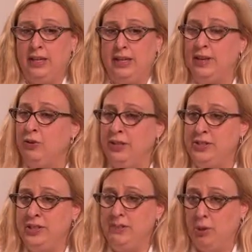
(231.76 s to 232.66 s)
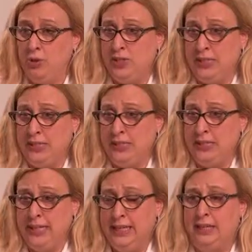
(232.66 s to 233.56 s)
Increasing protein
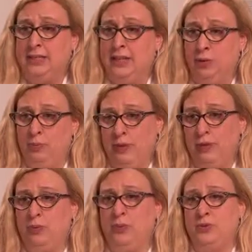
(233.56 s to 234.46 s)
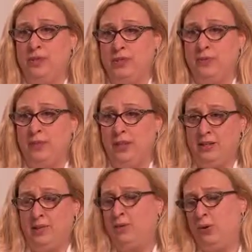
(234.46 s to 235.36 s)
intake to help heal the wounds
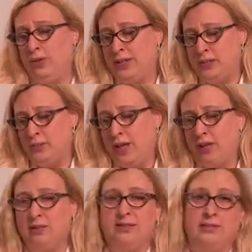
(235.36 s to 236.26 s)
is important as well.